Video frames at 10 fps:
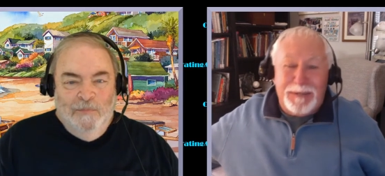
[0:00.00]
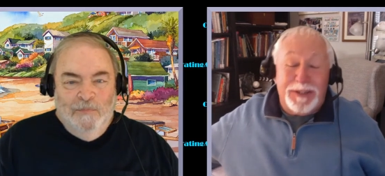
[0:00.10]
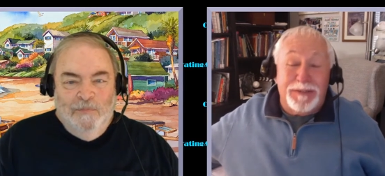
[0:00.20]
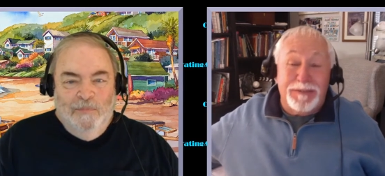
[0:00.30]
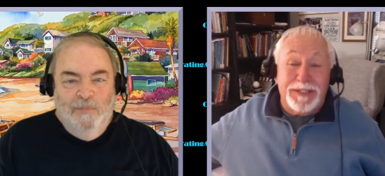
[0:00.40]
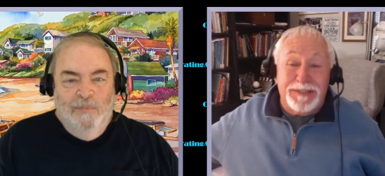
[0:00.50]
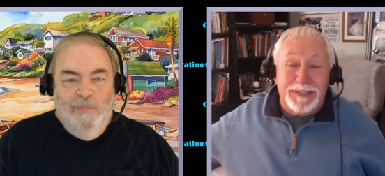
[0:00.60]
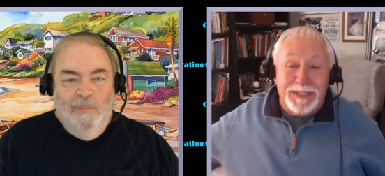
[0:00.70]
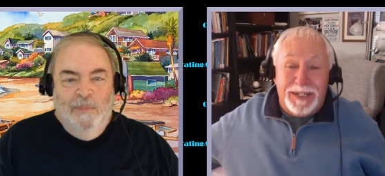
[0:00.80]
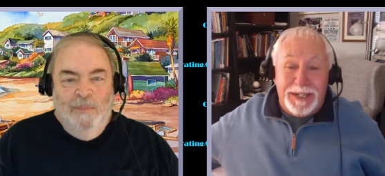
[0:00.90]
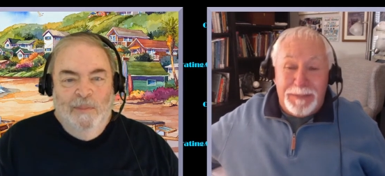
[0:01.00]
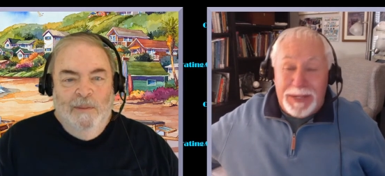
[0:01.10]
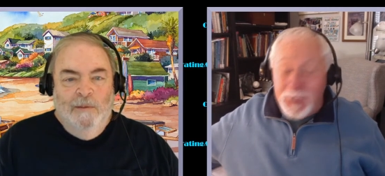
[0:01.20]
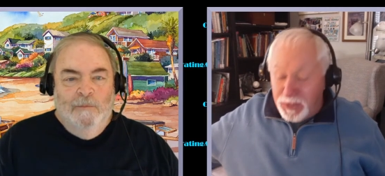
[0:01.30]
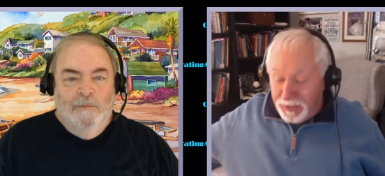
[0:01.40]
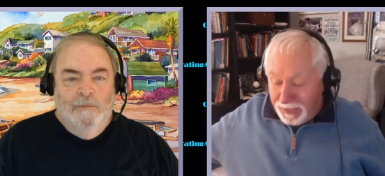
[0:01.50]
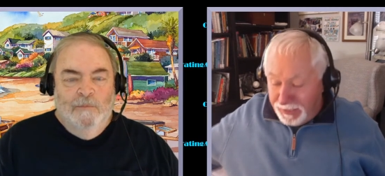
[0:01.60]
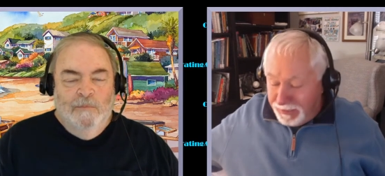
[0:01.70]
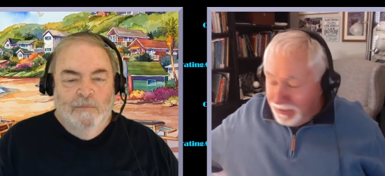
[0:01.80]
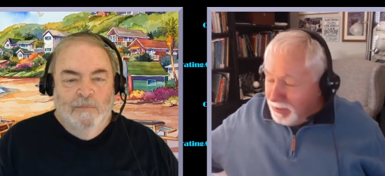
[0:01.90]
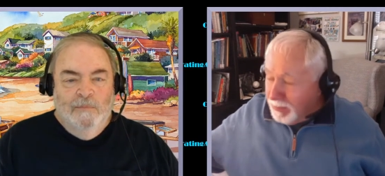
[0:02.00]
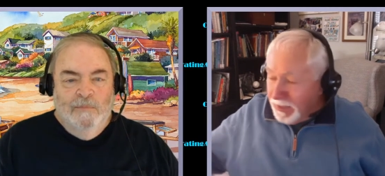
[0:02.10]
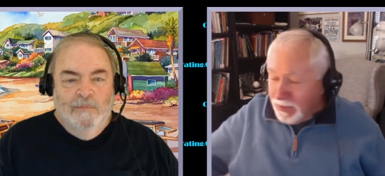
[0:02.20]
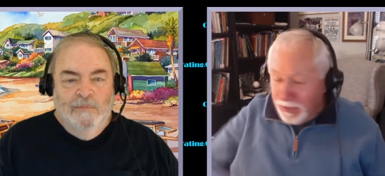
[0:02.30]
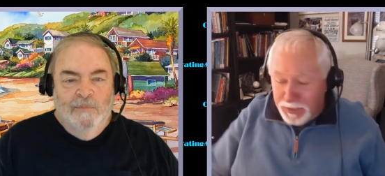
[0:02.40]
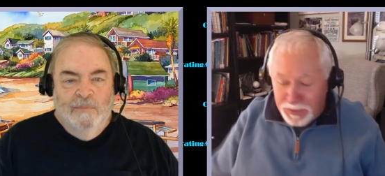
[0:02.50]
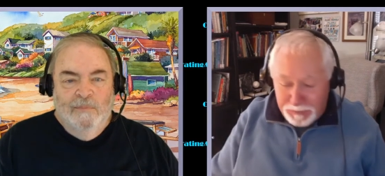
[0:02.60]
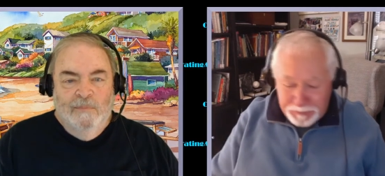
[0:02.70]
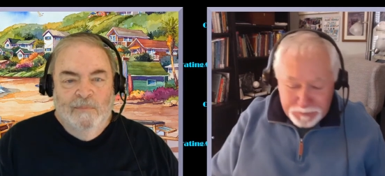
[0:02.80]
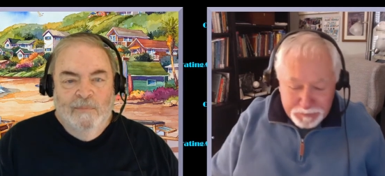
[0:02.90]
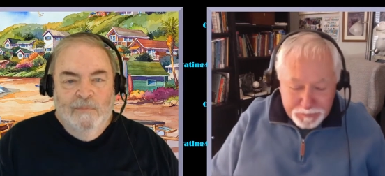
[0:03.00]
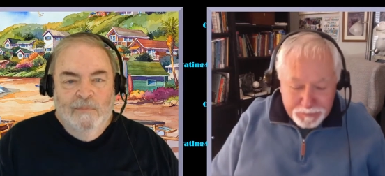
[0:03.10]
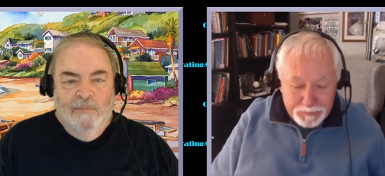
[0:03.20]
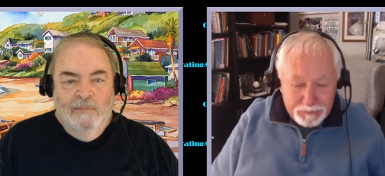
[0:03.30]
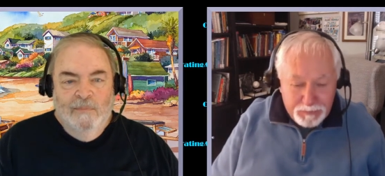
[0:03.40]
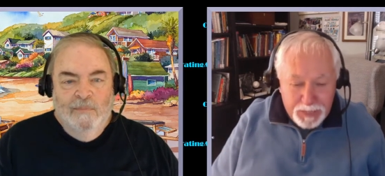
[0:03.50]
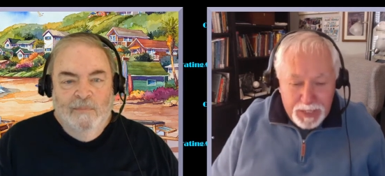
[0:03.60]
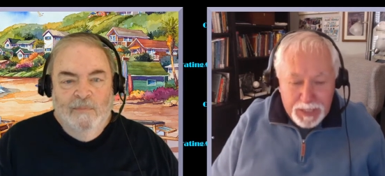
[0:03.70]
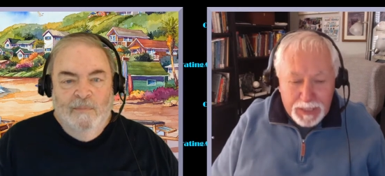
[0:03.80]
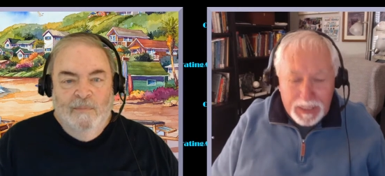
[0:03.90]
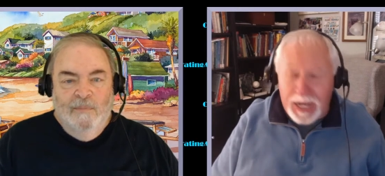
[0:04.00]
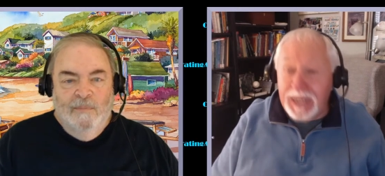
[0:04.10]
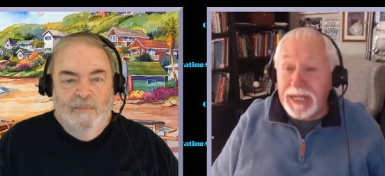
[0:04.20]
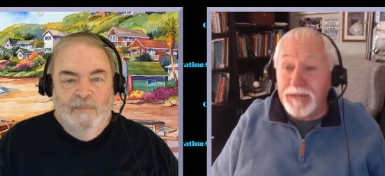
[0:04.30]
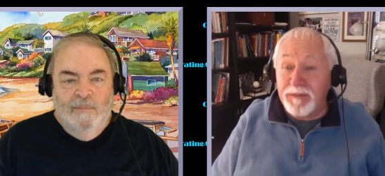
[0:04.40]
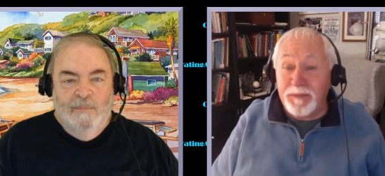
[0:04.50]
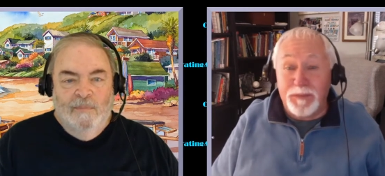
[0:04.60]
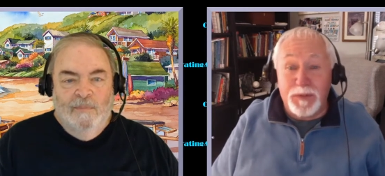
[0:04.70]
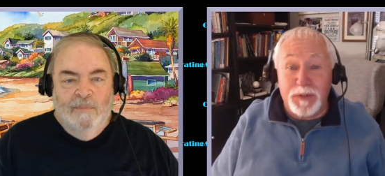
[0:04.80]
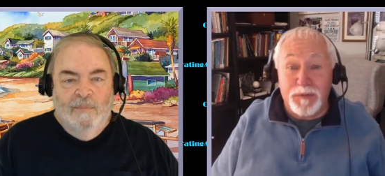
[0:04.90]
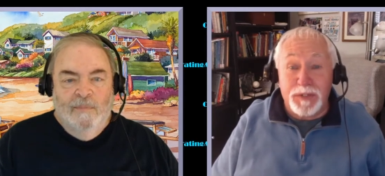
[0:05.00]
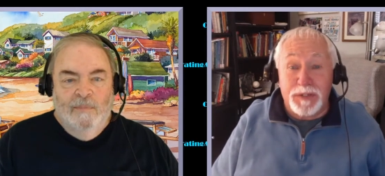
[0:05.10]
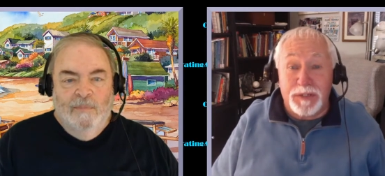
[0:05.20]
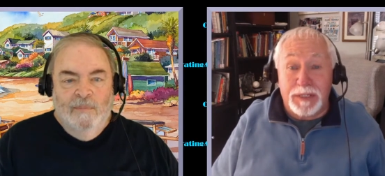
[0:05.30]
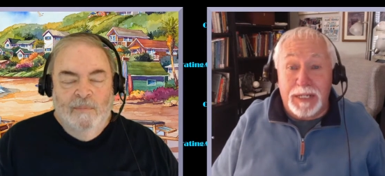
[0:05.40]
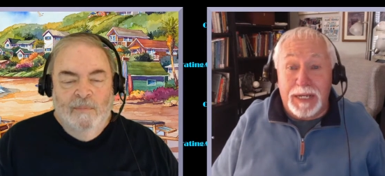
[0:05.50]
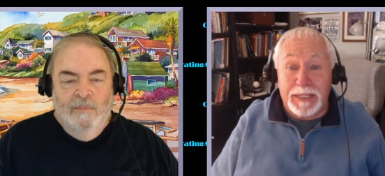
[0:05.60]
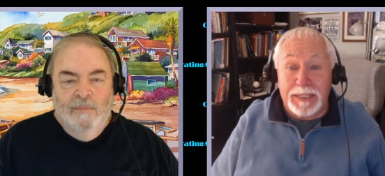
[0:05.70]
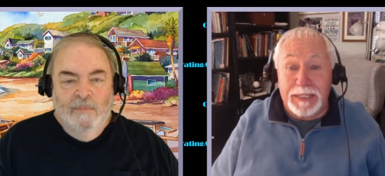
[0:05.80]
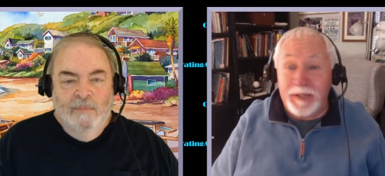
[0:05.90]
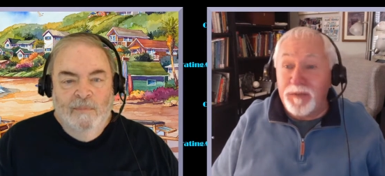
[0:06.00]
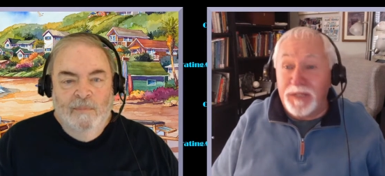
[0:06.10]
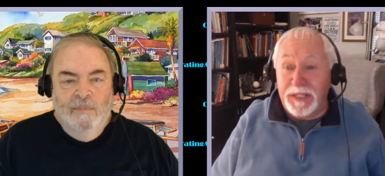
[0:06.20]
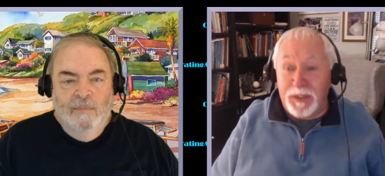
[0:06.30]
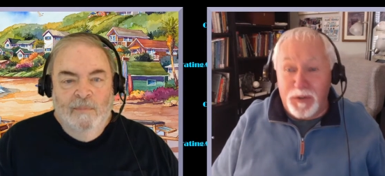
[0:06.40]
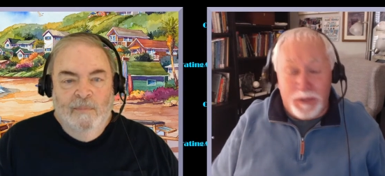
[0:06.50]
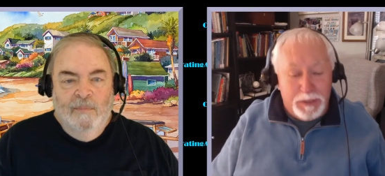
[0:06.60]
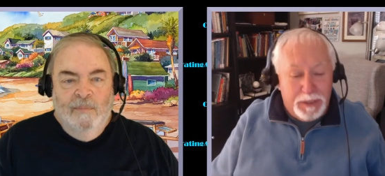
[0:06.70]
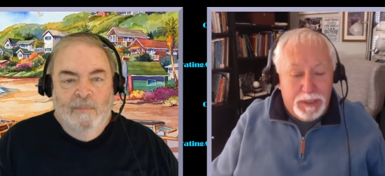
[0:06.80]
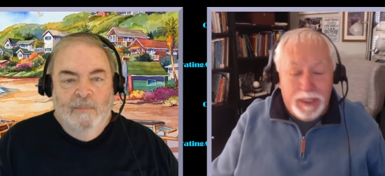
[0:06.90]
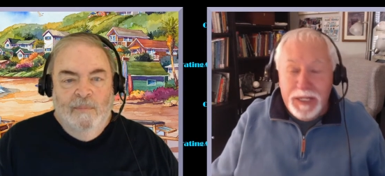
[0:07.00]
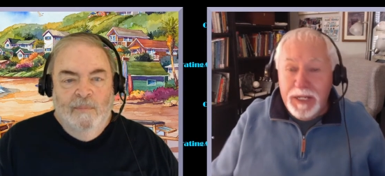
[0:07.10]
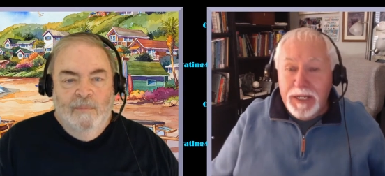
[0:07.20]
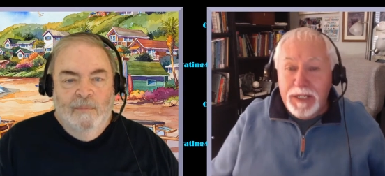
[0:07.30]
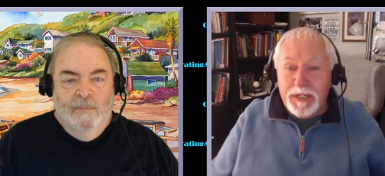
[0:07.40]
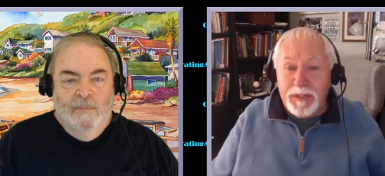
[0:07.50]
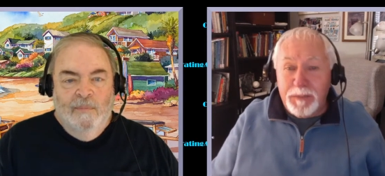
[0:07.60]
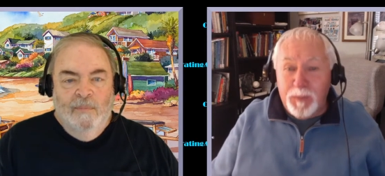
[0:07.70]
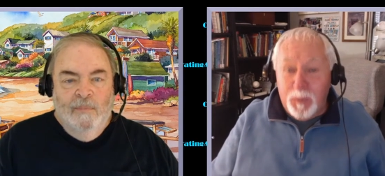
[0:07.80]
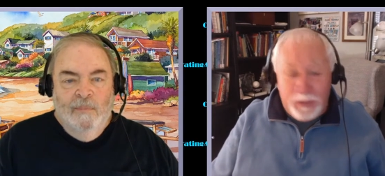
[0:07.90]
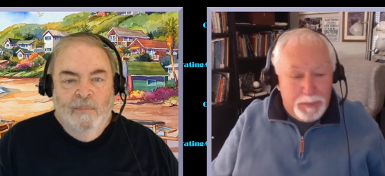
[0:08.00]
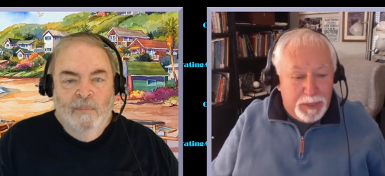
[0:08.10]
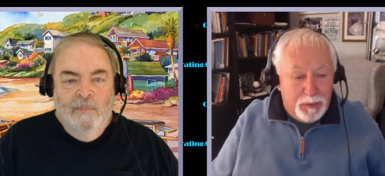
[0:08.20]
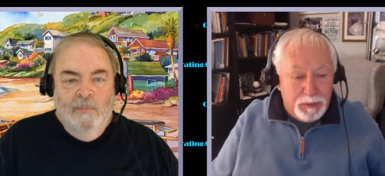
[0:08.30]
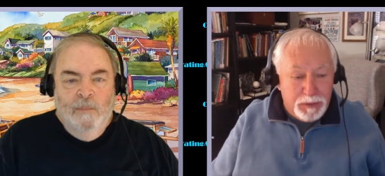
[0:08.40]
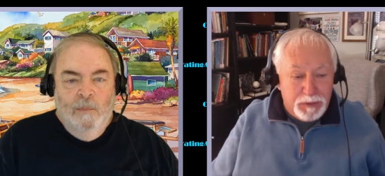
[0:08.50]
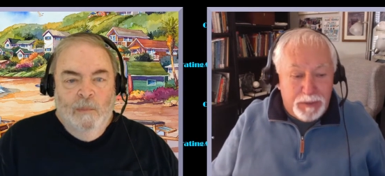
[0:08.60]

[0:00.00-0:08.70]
Speaker 1: anyway, the reason I mention that is because uh, I have just recently gotten an invitation to one of my older